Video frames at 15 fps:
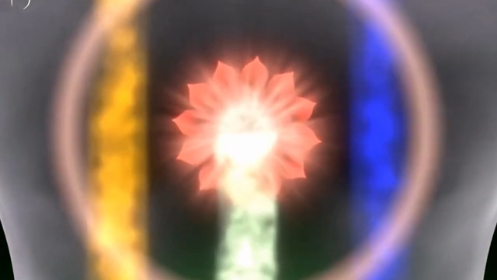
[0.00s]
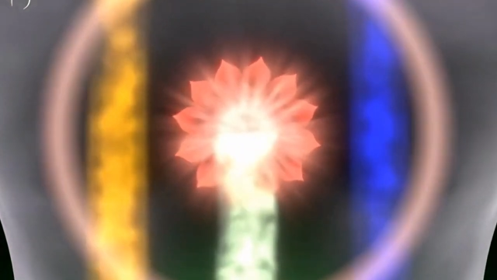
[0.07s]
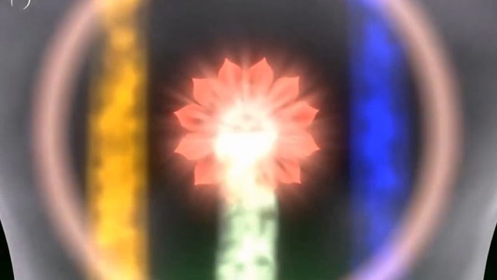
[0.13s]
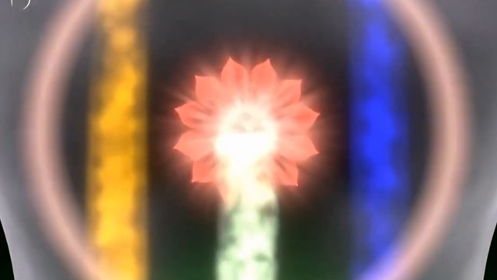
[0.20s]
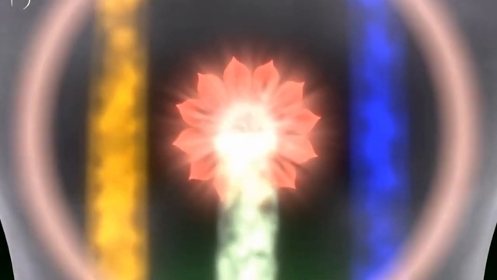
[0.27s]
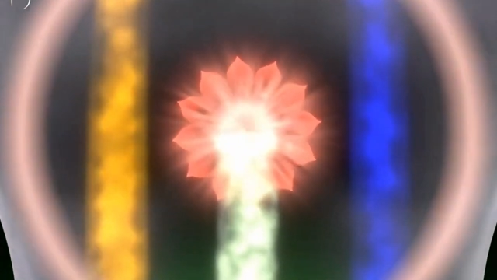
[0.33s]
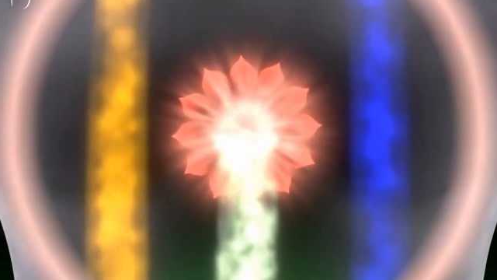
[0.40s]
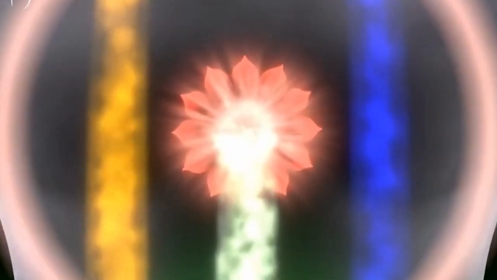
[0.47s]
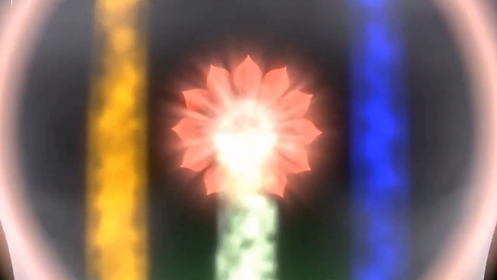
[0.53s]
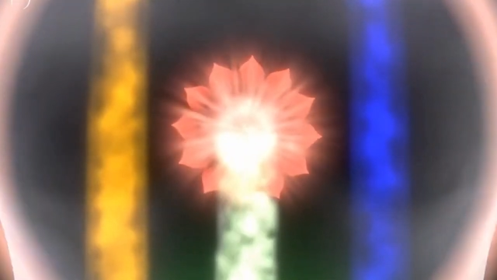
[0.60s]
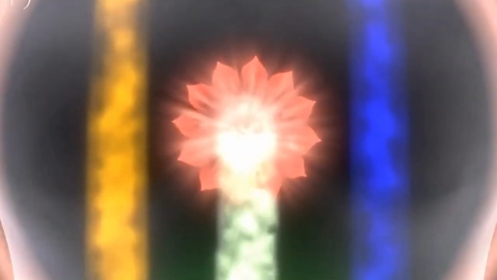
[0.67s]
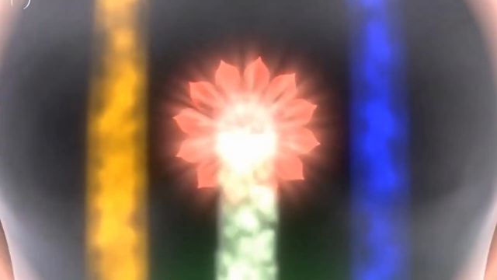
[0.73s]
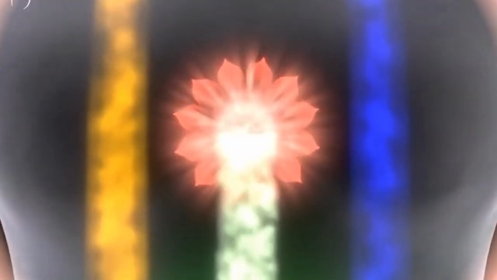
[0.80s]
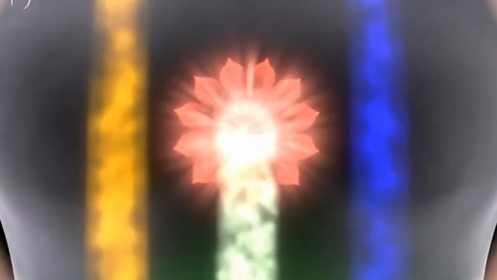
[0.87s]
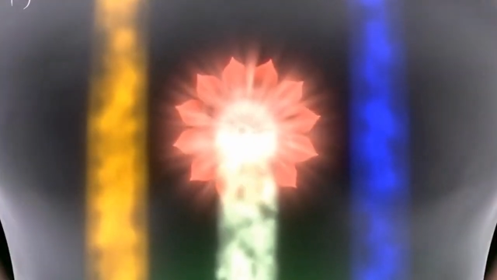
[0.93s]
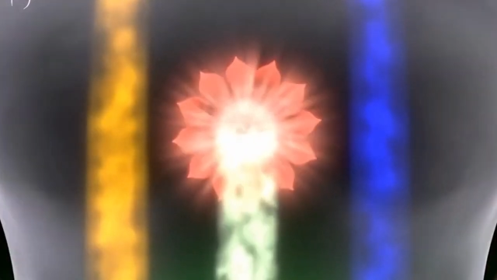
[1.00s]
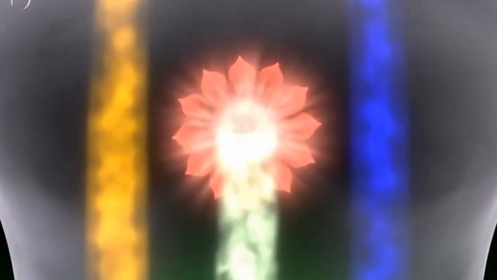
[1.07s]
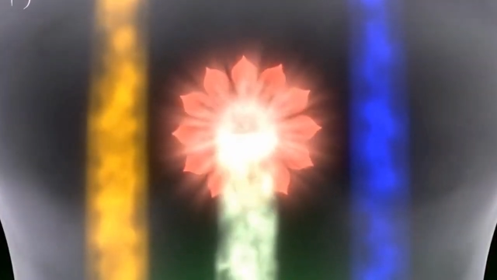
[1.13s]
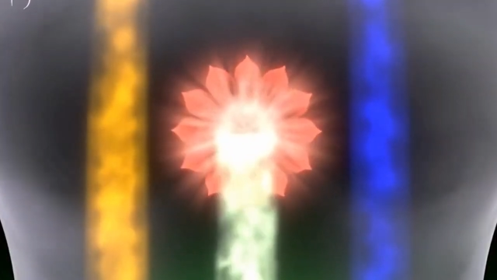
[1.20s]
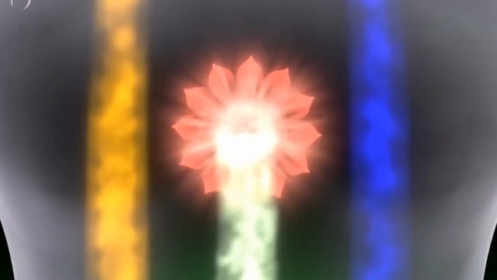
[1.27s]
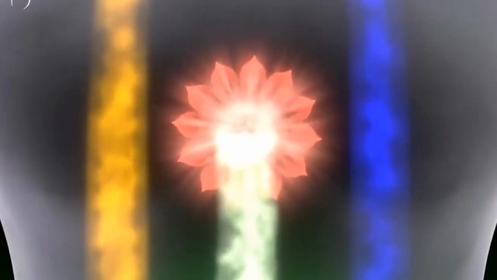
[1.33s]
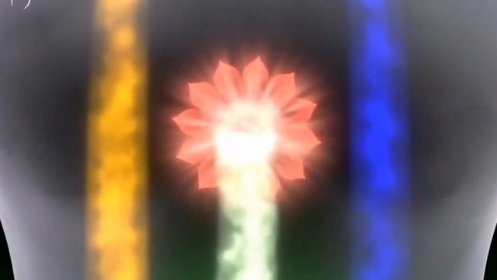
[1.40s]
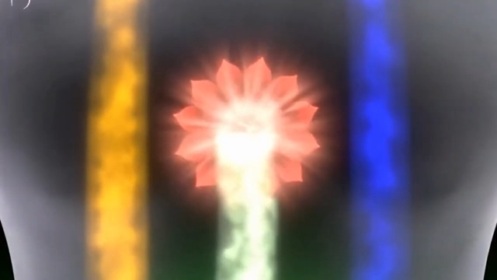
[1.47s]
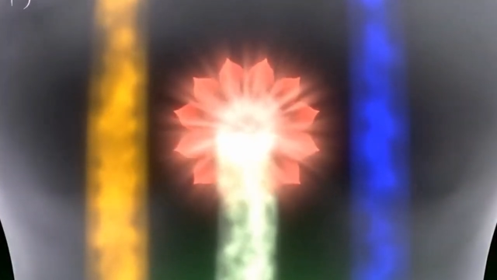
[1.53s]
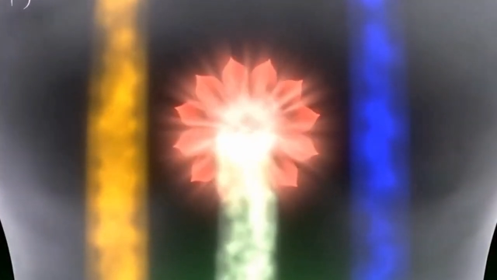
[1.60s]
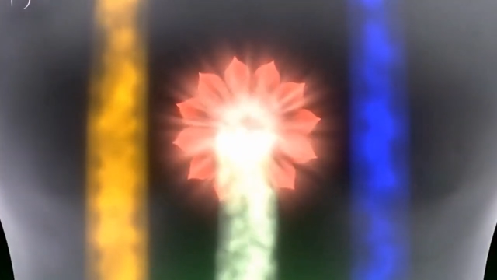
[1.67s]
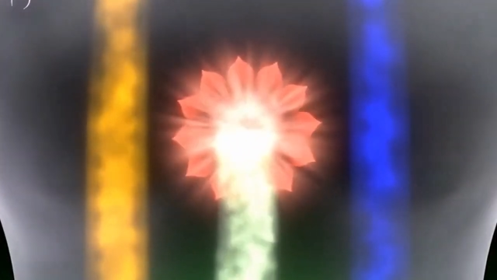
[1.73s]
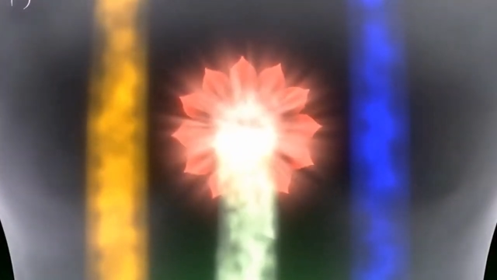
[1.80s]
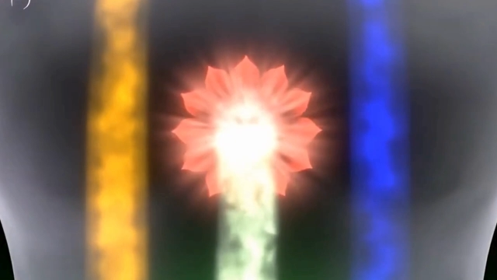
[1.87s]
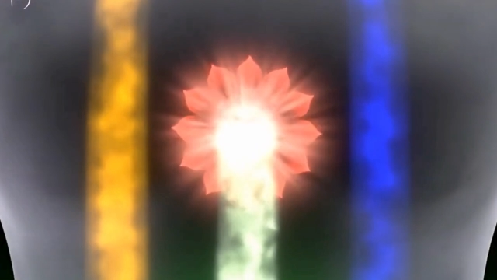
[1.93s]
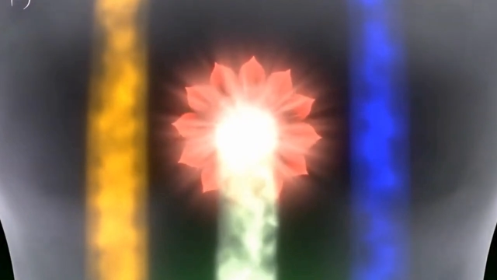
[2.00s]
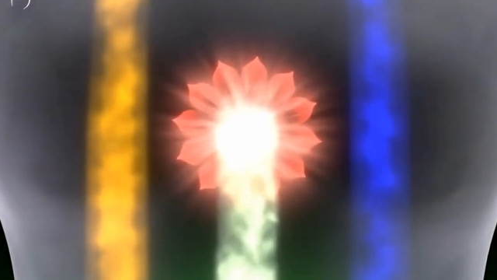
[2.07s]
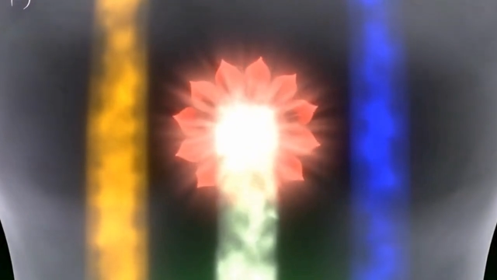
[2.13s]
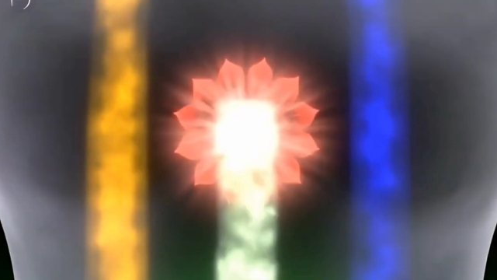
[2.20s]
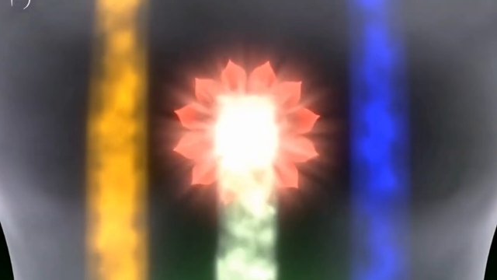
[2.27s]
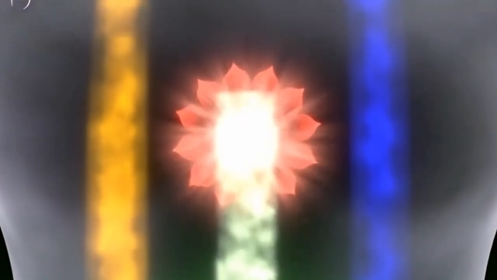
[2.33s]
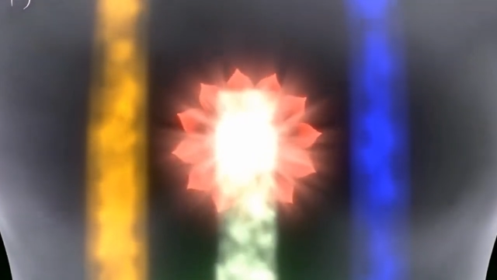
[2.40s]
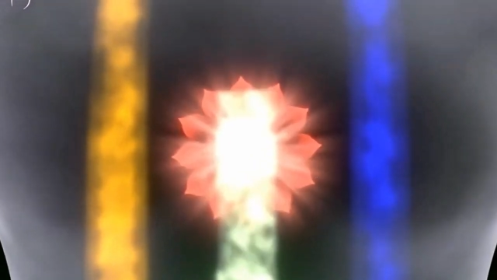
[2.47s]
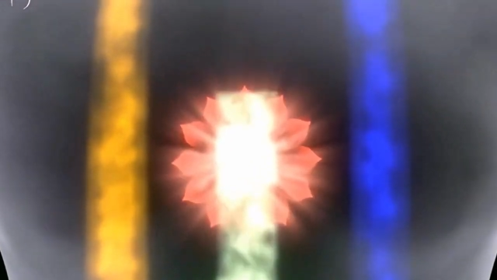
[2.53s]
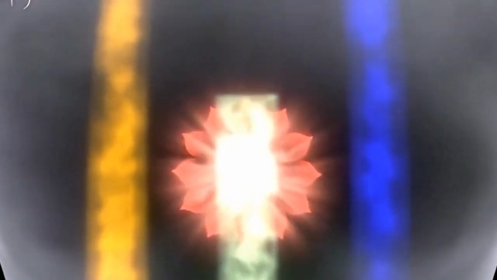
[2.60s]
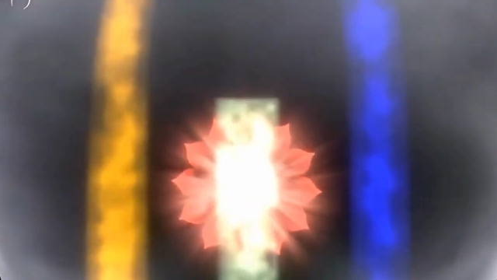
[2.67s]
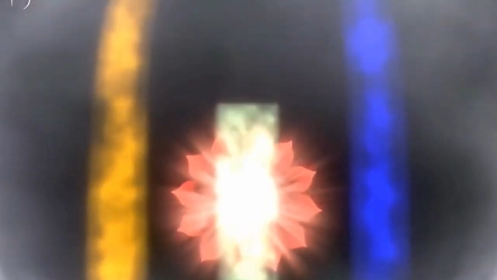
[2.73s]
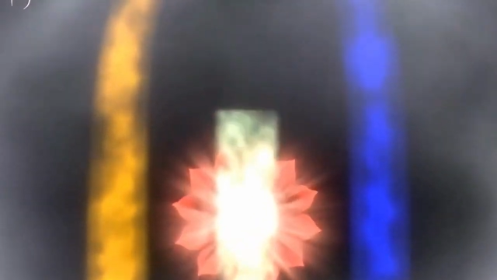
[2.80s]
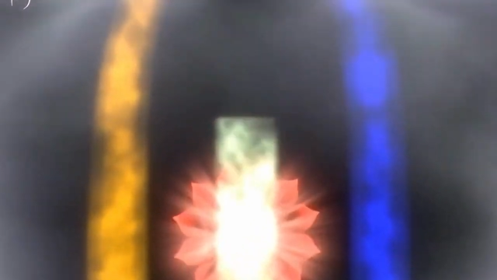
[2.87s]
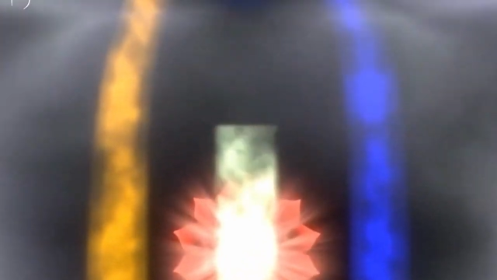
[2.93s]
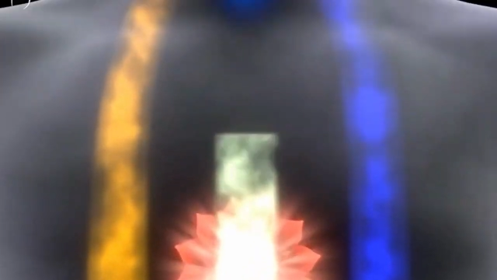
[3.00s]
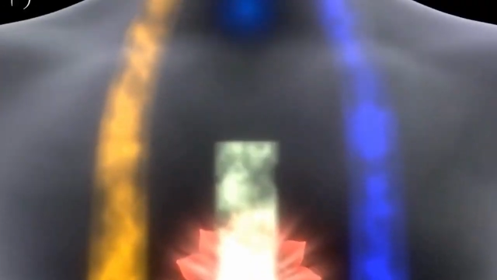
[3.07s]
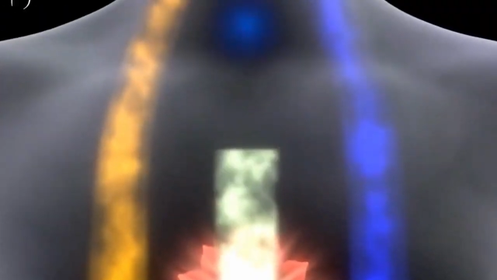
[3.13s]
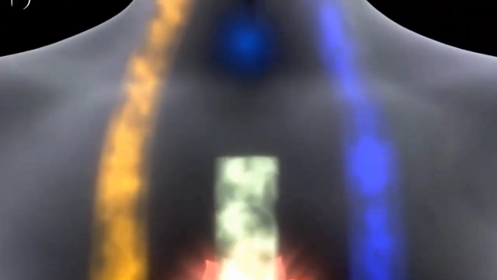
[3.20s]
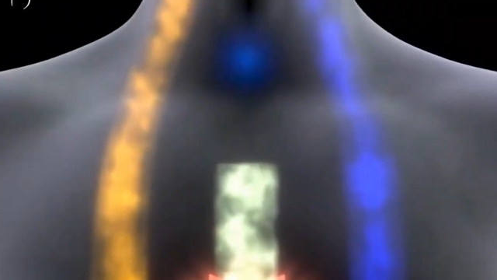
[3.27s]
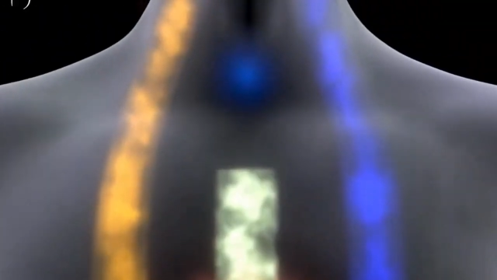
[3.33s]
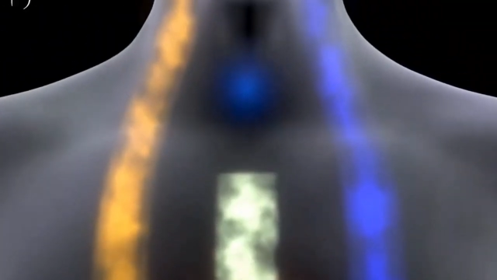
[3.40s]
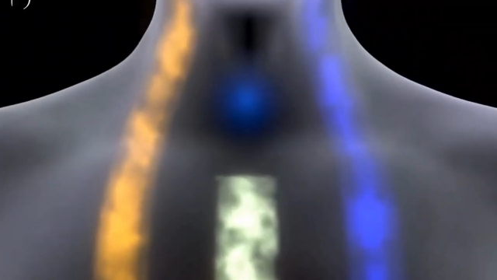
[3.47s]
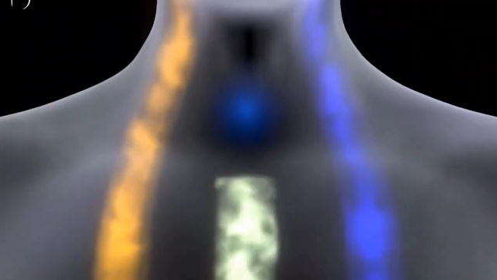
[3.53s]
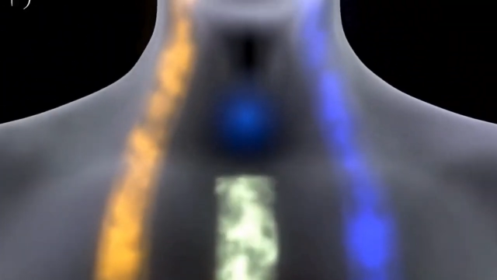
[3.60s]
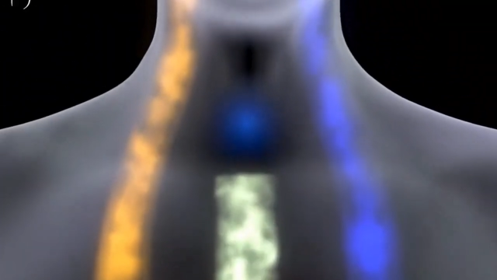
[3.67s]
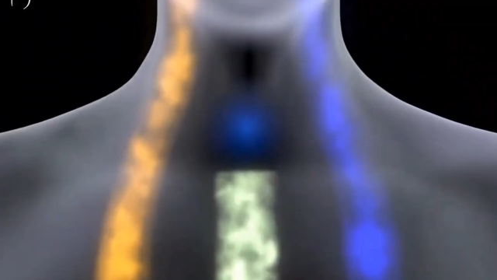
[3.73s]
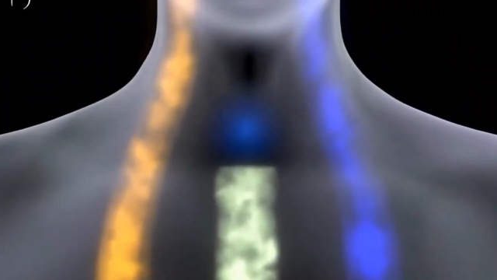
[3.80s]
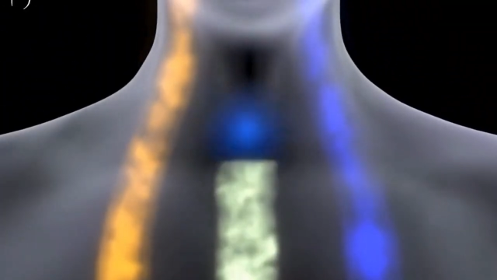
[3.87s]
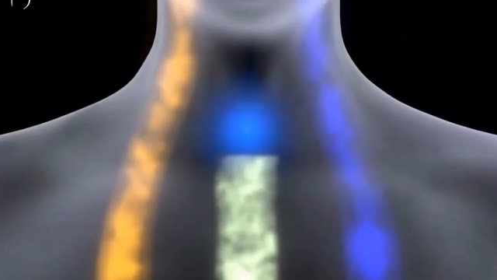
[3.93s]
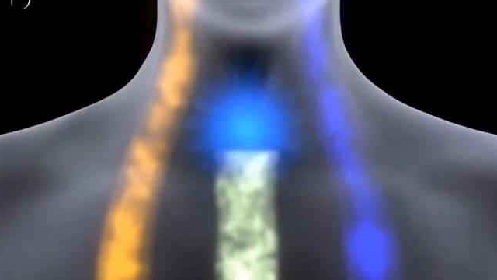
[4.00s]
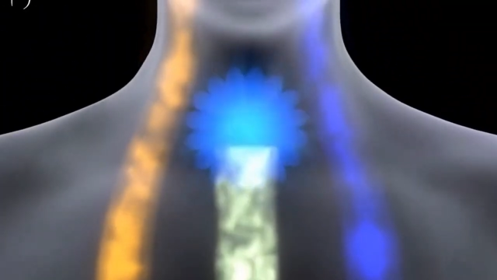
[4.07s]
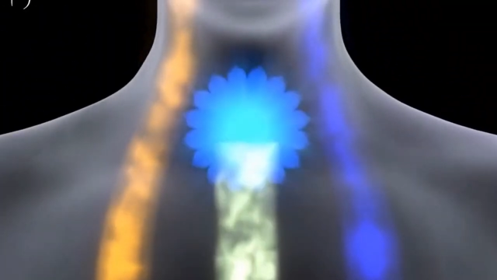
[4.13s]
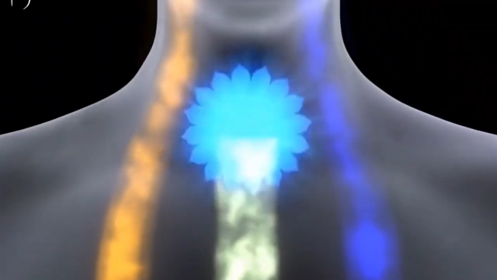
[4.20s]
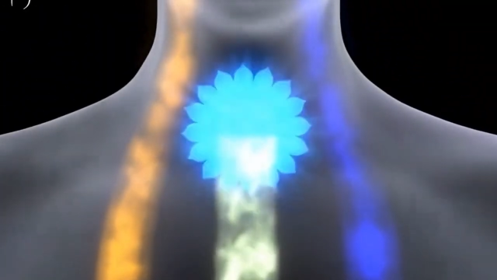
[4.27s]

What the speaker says: No face is visible, so there are no lips to read.